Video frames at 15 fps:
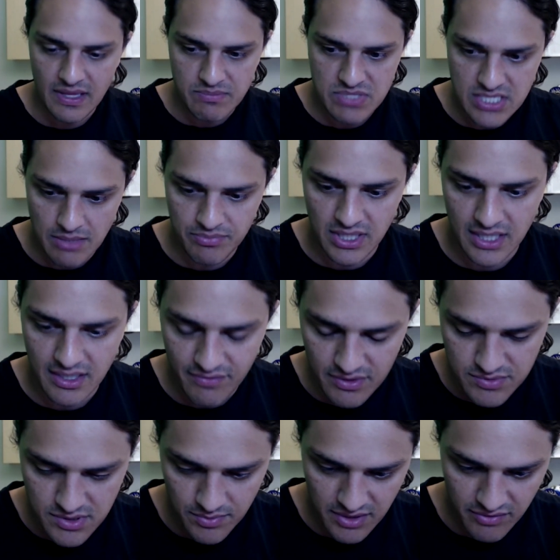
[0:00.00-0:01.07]
something. Give them
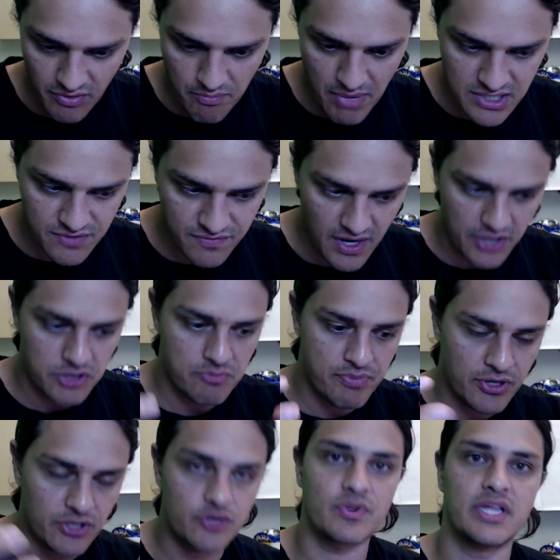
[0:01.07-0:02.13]
something of immense value.
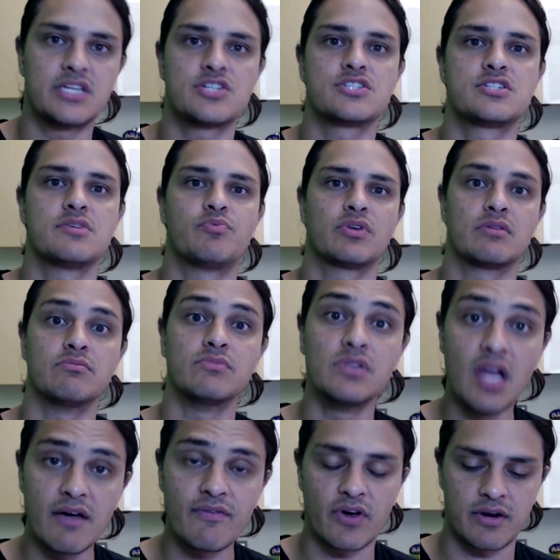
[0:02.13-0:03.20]
Build a relationship with them.
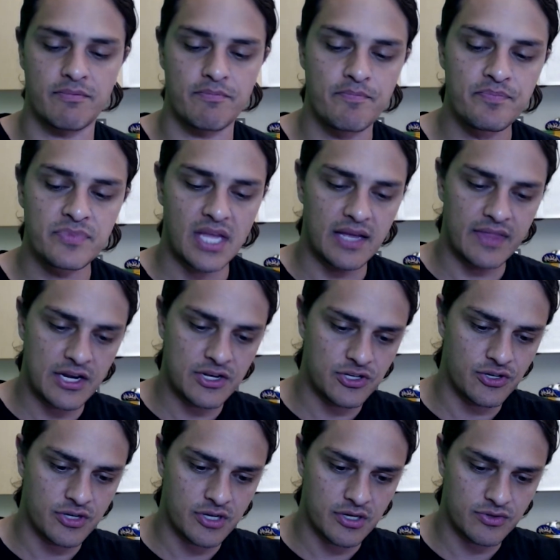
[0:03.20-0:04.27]
Love on them. And then
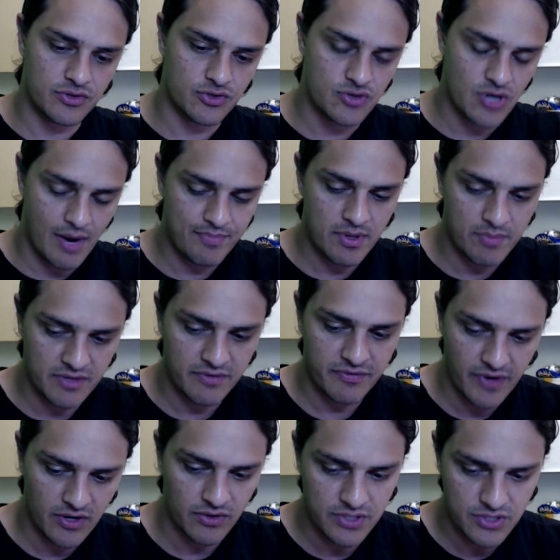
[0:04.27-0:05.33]
you're going to drop them in the
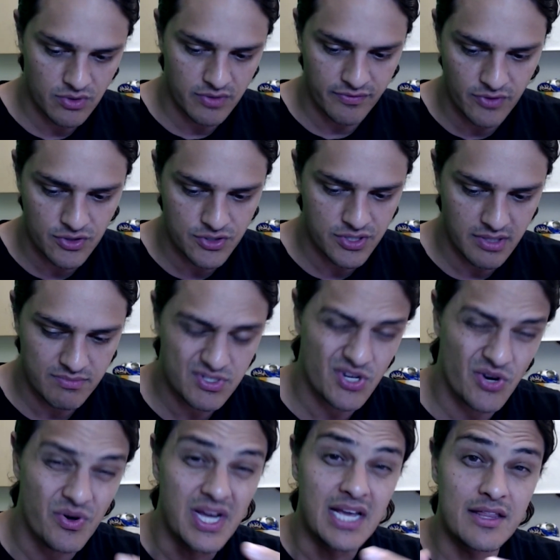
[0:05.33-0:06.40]
funnel and sort of nurture them.
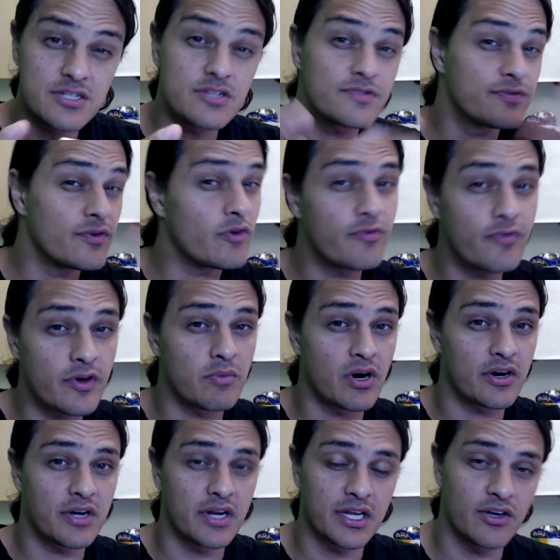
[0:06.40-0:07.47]
So this is full funnel
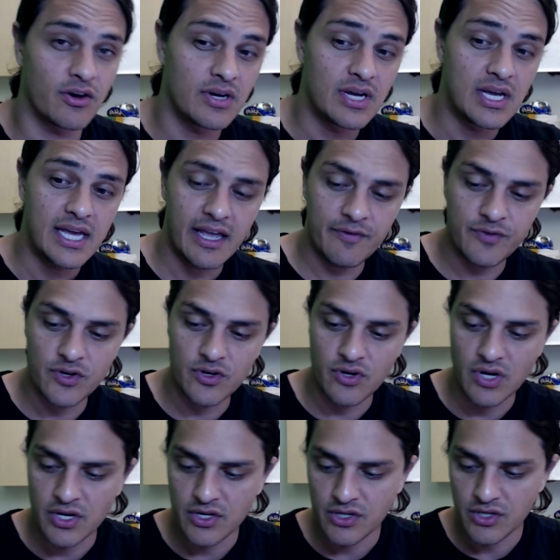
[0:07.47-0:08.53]
marketing, y'all. If you're
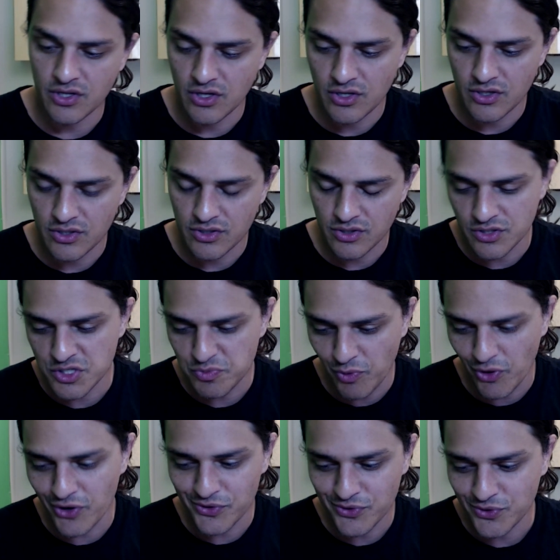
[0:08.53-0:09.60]
a
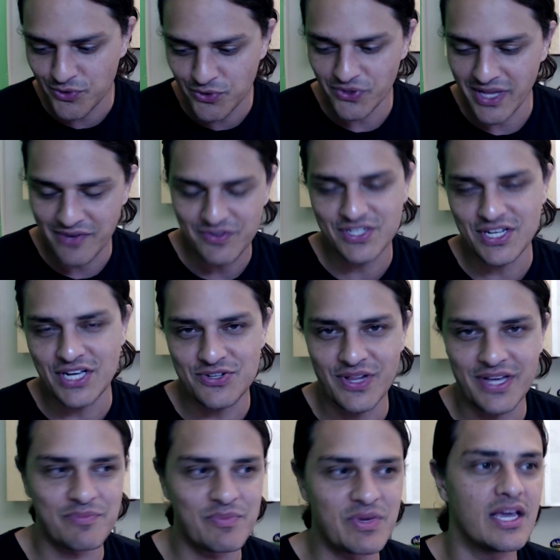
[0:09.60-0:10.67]
spoiled Google advertiser
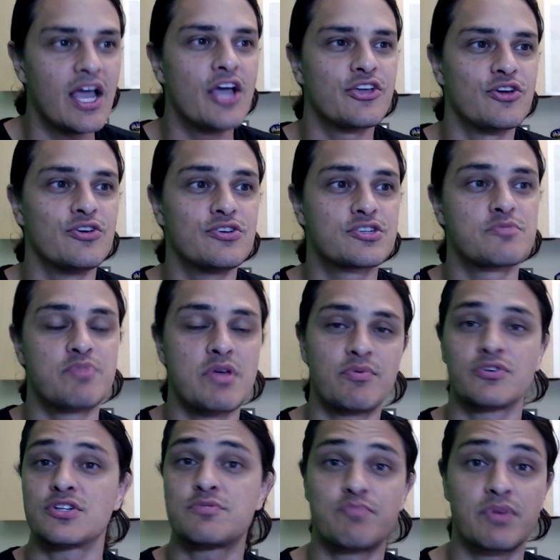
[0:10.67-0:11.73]
like me, you're used to
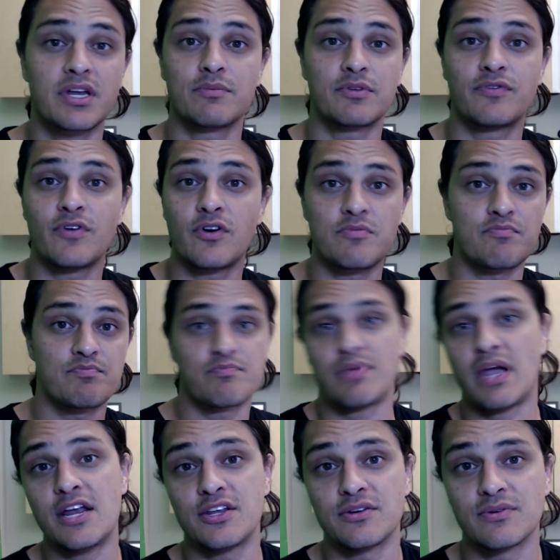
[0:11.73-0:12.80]
people just picking up the phone and
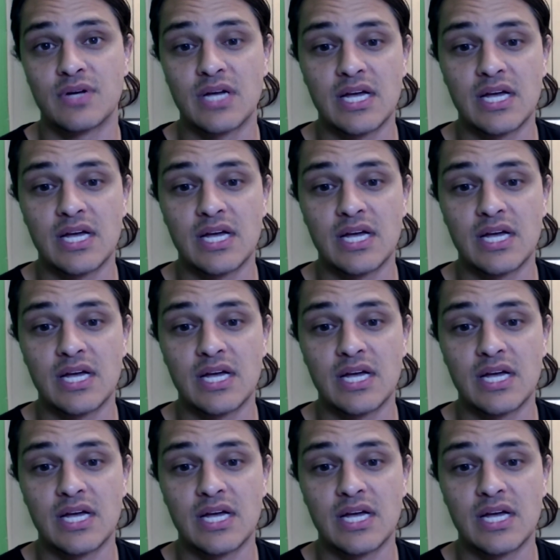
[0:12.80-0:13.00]
paying you.